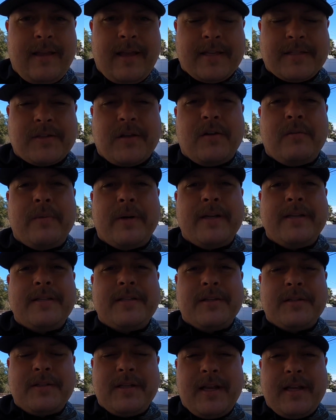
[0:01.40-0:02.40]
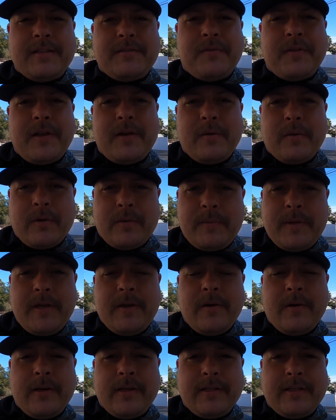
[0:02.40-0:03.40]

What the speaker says: How's it going, everybody? So today's video we're going to be going